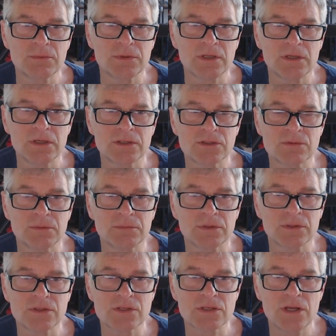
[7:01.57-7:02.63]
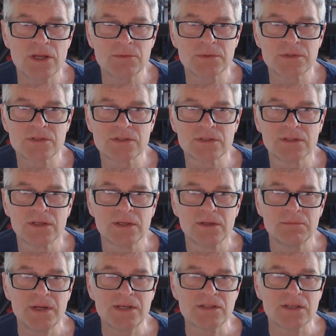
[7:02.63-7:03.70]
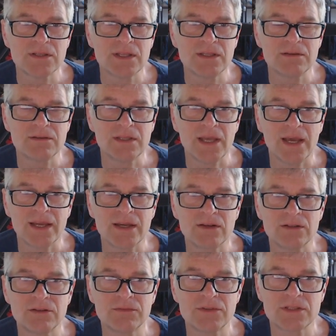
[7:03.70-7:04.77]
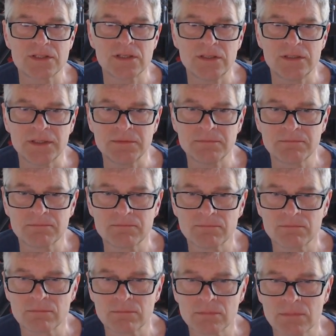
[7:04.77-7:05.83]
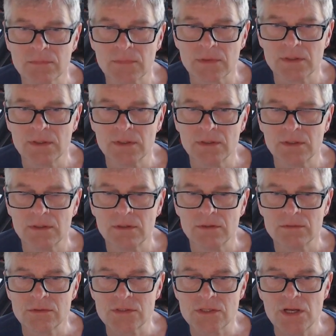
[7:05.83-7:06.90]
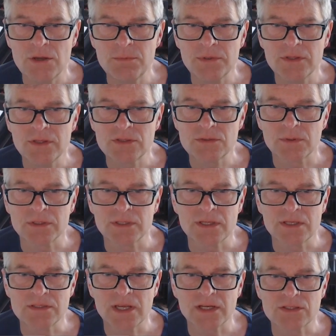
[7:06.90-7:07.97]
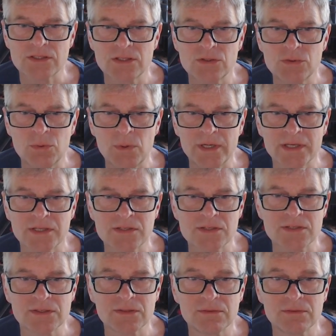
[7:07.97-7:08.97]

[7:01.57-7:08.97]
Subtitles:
in the last one, but the slope is basically the angle of this line. The slope in this one is actually twice